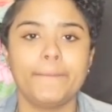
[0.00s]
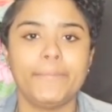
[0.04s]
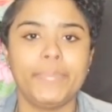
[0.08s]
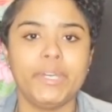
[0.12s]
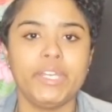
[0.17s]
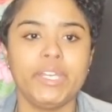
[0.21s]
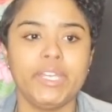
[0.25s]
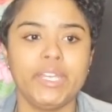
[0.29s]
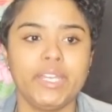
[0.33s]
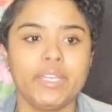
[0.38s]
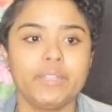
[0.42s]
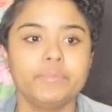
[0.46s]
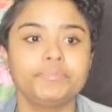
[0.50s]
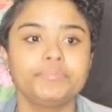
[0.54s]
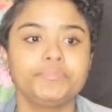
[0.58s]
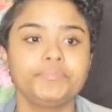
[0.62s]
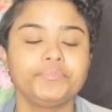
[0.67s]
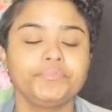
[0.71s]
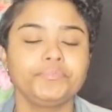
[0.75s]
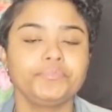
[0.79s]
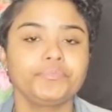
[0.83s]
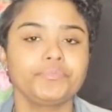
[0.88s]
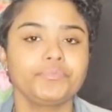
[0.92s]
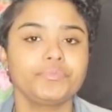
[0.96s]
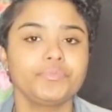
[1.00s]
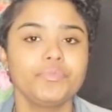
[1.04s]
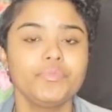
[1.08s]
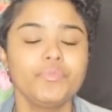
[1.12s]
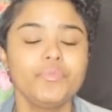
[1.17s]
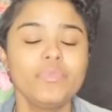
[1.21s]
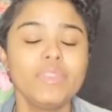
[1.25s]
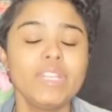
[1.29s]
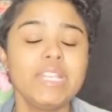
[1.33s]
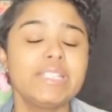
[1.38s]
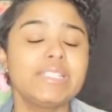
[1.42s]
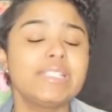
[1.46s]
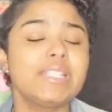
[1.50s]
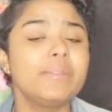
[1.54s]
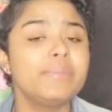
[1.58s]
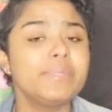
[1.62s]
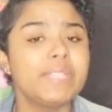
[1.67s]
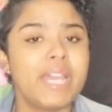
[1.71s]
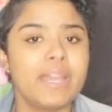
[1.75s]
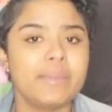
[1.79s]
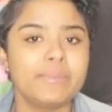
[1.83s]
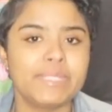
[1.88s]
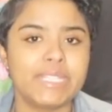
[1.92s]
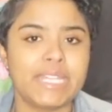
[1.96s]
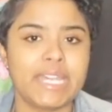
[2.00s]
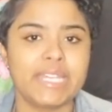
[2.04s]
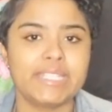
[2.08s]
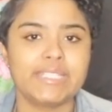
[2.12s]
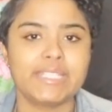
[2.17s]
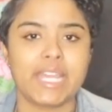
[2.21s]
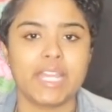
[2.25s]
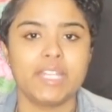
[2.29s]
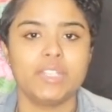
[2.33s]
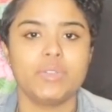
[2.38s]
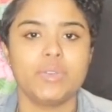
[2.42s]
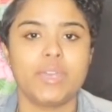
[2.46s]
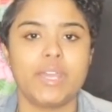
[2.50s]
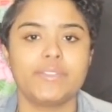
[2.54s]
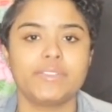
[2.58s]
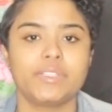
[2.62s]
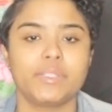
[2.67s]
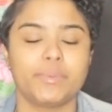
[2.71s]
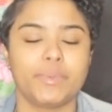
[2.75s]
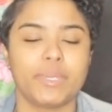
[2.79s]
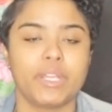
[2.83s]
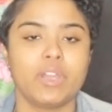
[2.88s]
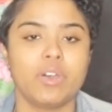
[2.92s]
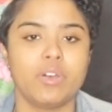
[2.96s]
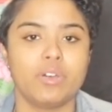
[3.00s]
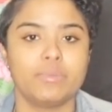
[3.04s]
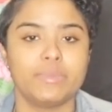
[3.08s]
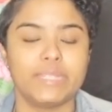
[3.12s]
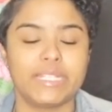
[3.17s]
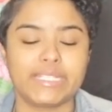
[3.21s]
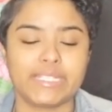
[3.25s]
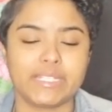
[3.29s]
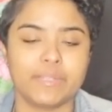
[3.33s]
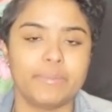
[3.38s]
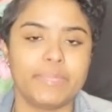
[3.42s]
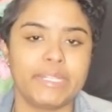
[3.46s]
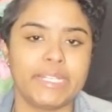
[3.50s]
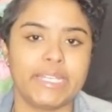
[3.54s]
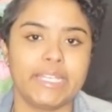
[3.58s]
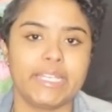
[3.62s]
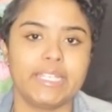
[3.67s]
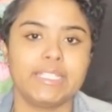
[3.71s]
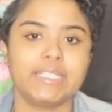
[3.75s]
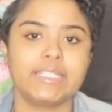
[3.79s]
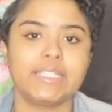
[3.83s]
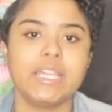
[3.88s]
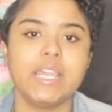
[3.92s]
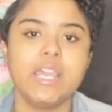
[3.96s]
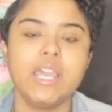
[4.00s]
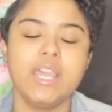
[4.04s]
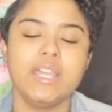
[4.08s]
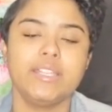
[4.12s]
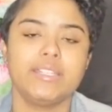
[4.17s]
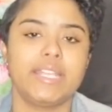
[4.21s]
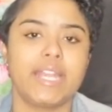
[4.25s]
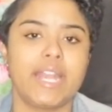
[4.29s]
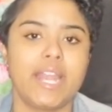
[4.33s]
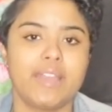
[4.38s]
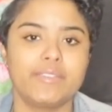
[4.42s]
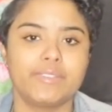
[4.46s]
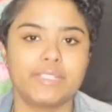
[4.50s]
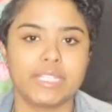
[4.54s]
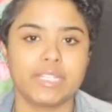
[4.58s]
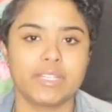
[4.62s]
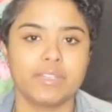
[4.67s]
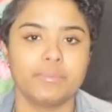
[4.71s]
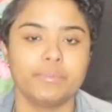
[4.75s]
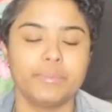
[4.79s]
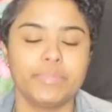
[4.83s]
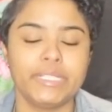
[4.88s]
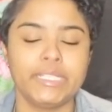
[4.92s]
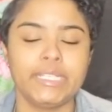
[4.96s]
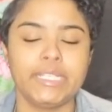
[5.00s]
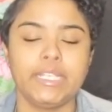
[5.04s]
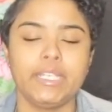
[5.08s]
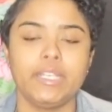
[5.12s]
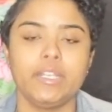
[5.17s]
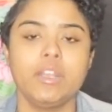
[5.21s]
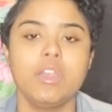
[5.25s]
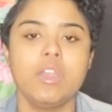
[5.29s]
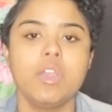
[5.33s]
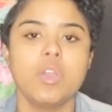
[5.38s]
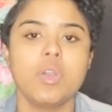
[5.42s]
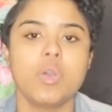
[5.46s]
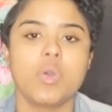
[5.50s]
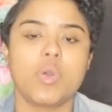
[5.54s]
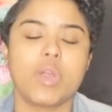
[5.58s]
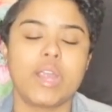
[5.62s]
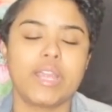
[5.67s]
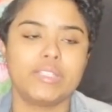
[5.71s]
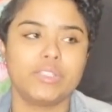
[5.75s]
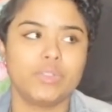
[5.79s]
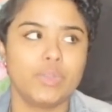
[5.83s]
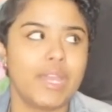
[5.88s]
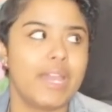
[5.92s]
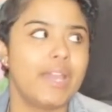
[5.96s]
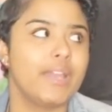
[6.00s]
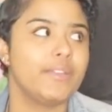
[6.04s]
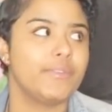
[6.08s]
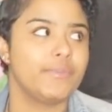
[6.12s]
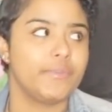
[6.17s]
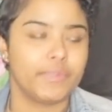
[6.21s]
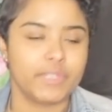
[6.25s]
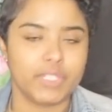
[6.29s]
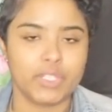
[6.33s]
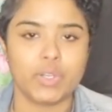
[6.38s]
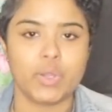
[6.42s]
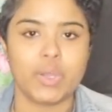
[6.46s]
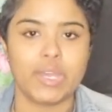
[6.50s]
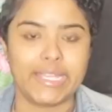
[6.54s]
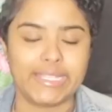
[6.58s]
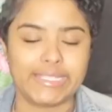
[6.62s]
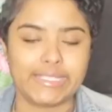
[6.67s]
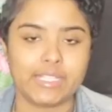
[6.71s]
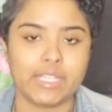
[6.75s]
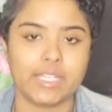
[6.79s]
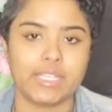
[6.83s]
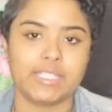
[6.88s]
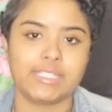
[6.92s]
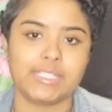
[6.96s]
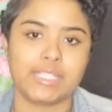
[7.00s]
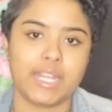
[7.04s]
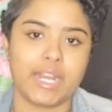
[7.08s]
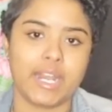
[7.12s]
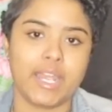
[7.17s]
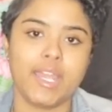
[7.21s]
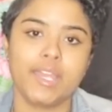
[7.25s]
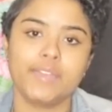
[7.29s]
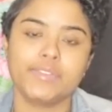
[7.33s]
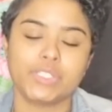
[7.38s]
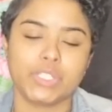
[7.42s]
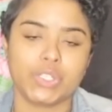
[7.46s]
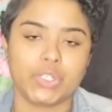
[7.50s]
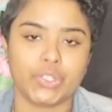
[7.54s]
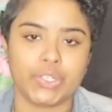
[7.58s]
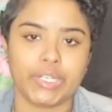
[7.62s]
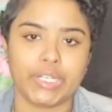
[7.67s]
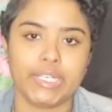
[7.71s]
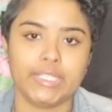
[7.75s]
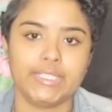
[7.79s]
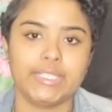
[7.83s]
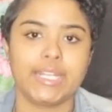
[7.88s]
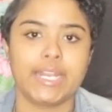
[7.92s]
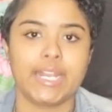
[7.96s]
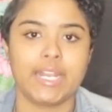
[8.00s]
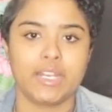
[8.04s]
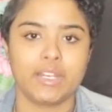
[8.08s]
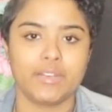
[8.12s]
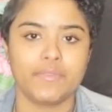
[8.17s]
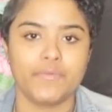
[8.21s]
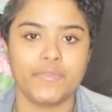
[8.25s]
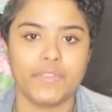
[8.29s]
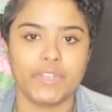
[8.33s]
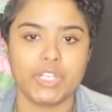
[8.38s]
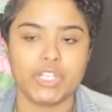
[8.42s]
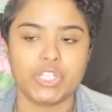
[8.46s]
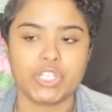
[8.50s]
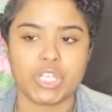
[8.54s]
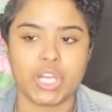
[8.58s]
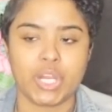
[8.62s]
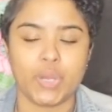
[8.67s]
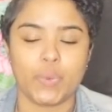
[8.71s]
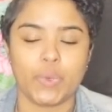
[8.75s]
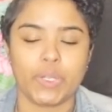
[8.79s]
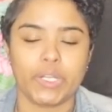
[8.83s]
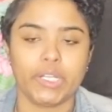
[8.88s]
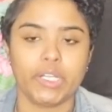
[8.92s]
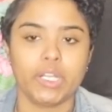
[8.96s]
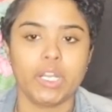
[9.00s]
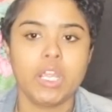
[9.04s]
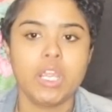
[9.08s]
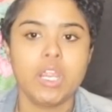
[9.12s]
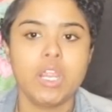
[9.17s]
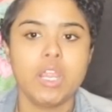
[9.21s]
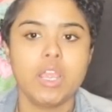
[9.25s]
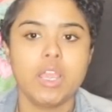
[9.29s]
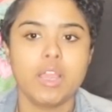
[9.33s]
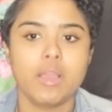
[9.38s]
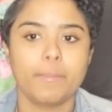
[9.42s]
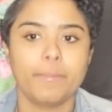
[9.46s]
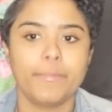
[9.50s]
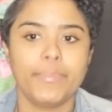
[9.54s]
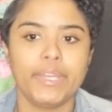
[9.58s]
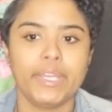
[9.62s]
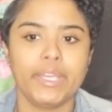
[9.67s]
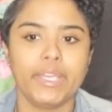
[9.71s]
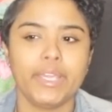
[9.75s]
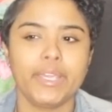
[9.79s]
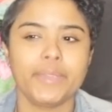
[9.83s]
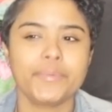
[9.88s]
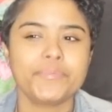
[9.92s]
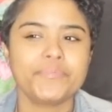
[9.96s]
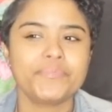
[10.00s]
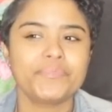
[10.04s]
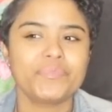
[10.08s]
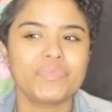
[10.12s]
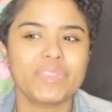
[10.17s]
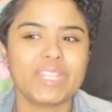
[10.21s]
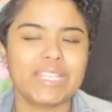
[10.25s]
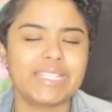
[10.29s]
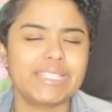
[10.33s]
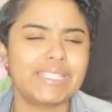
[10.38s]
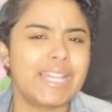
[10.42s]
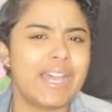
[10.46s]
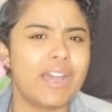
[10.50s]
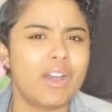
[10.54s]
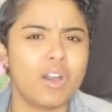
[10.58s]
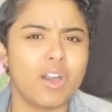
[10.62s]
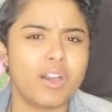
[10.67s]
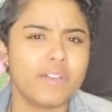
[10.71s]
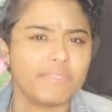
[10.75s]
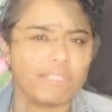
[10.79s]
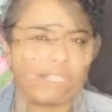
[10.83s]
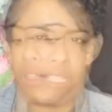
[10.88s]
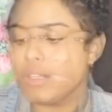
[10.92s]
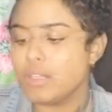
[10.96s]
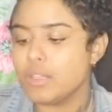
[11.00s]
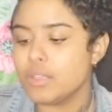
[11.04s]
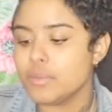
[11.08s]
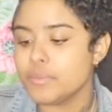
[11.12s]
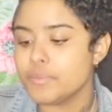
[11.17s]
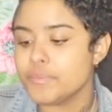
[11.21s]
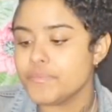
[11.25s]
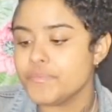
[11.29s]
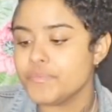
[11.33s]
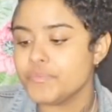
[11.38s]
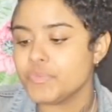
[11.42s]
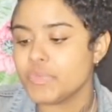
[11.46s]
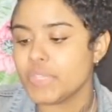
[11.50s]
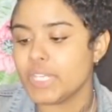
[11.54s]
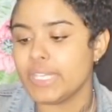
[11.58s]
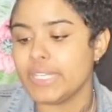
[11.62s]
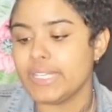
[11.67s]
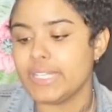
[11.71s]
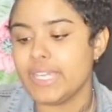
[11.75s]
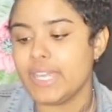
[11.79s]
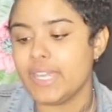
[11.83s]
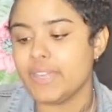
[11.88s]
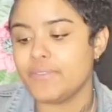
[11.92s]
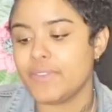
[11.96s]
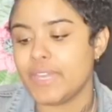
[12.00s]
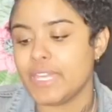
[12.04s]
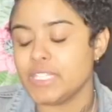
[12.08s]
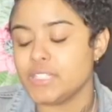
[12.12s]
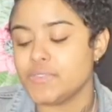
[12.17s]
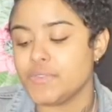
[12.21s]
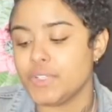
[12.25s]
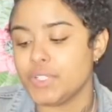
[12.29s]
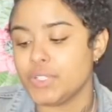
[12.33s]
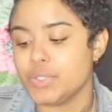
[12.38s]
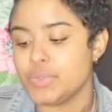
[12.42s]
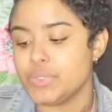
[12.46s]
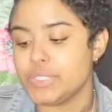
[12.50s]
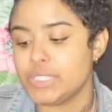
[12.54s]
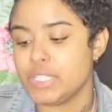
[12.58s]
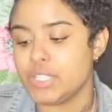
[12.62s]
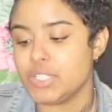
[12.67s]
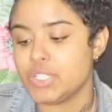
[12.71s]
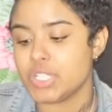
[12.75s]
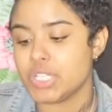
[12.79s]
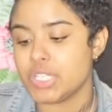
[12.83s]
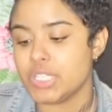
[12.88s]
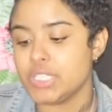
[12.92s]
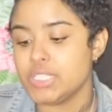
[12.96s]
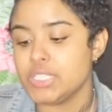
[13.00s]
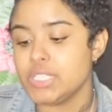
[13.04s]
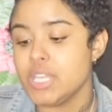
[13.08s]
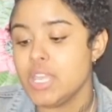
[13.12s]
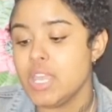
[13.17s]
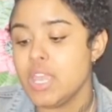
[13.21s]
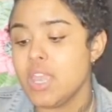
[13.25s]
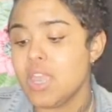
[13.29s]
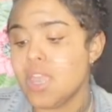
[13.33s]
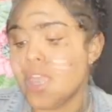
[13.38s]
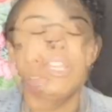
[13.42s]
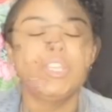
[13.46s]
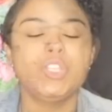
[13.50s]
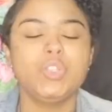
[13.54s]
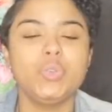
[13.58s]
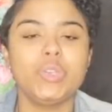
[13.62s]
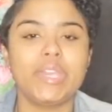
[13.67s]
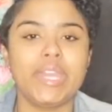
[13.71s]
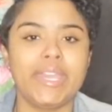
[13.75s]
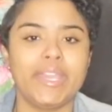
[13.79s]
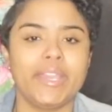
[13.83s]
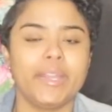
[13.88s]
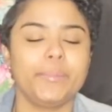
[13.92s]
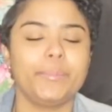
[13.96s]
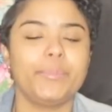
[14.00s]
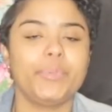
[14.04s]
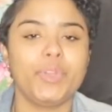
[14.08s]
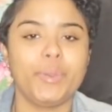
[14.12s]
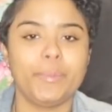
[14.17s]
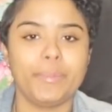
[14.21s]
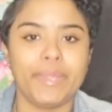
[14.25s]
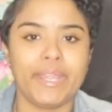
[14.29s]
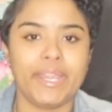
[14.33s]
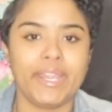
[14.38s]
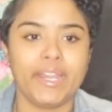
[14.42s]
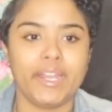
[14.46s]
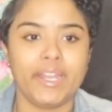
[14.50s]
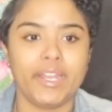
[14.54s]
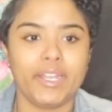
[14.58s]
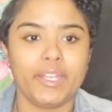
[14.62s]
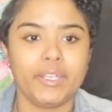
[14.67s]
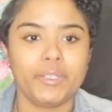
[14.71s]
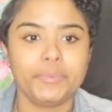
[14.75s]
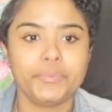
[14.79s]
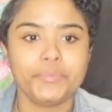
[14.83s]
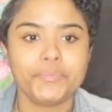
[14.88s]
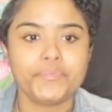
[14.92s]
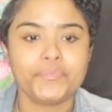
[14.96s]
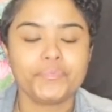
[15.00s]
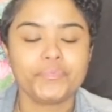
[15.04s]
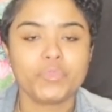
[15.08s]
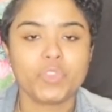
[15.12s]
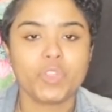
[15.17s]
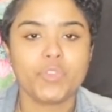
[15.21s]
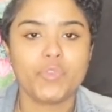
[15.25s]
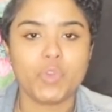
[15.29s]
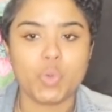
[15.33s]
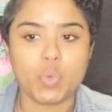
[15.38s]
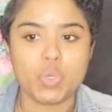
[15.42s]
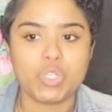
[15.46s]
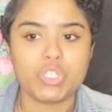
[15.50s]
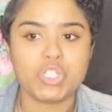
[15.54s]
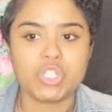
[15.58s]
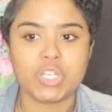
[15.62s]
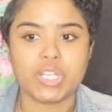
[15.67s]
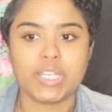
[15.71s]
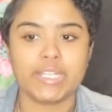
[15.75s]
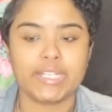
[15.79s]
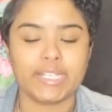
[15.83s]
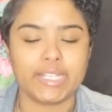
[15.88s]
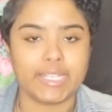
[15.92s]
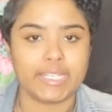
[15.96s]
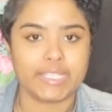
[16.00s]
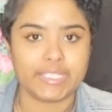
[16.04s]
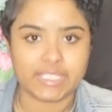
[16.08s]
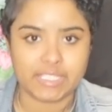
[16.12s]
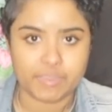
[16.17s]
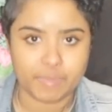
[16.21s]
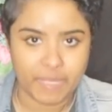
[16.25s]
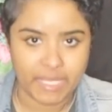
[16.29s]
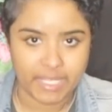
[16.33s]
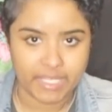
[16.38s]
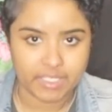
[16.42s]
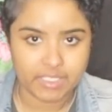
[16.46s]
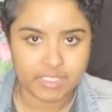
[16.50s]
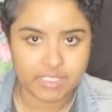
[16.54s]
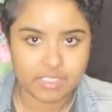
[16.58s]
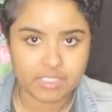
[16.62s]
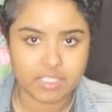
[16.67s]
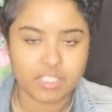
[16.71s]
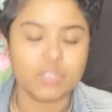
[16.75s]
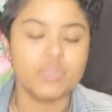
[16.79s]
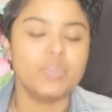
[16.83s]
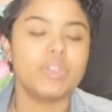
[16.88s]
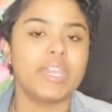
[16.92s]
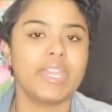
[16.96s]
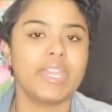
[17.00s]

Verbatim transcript: But sometimes, yes, I do have to bring home lesson plans that I have to complete, or I do have, you know, essays that I have to grade that I didn't finish at work, but it's not often. Um, any advice for new teachers? I feel like you can't prepare for what you're going to expect. You